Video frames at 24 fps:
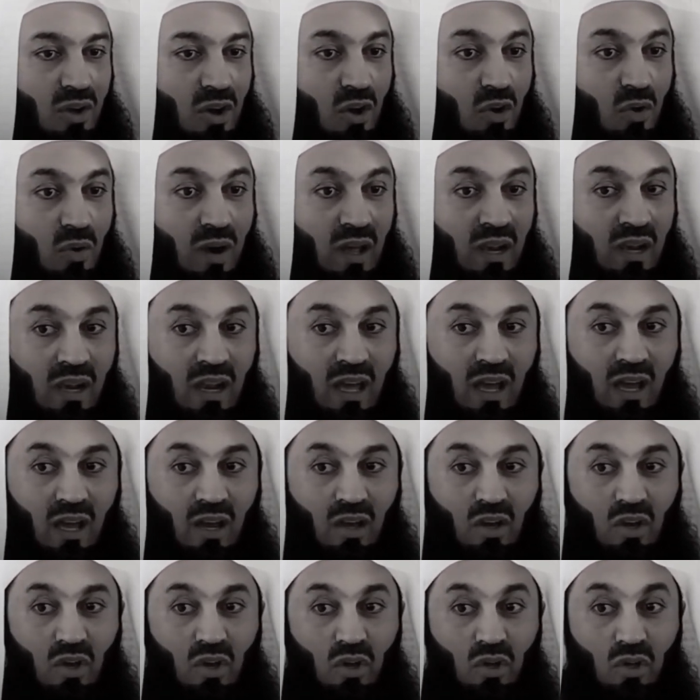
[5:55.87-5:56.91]
Oh
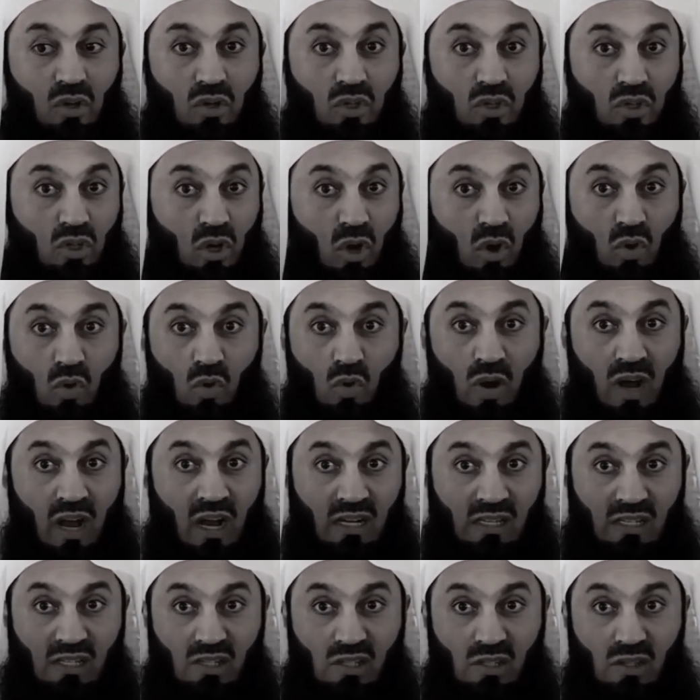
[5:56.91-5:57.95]
Allah, show
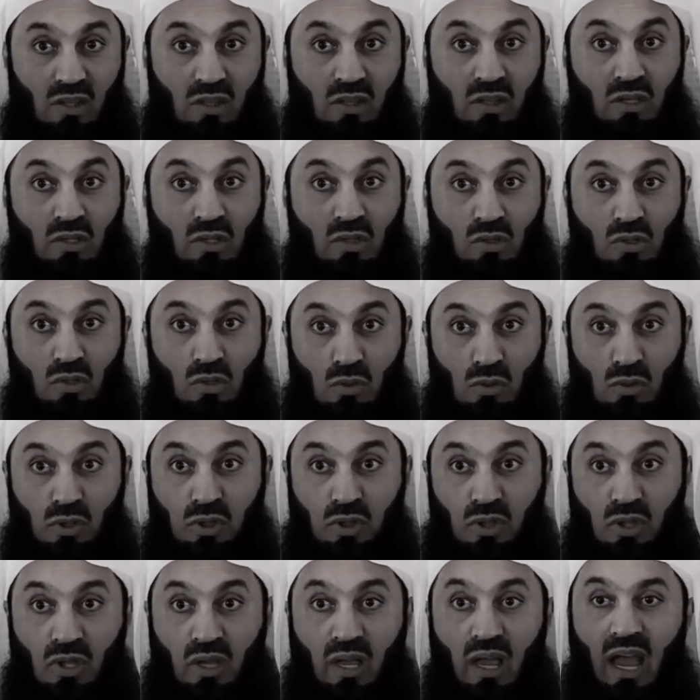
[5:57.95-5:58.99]
us the truth
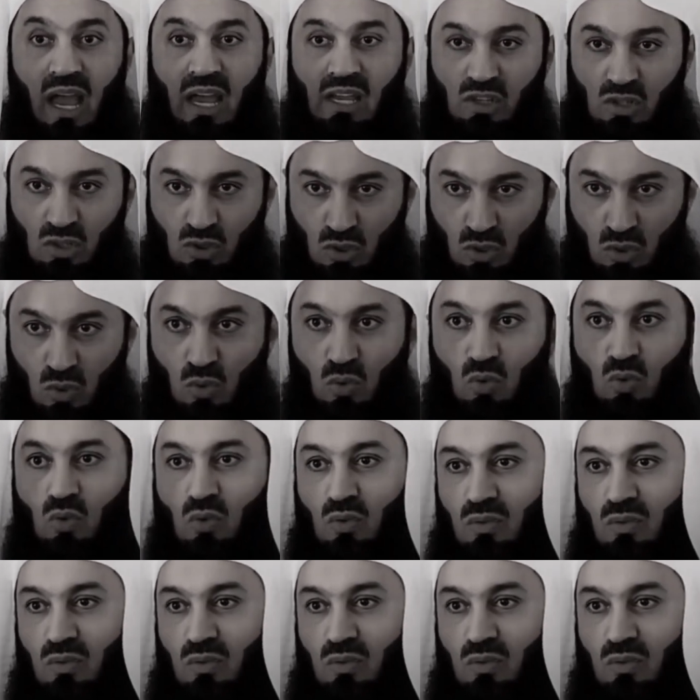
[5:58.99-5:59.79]
as true.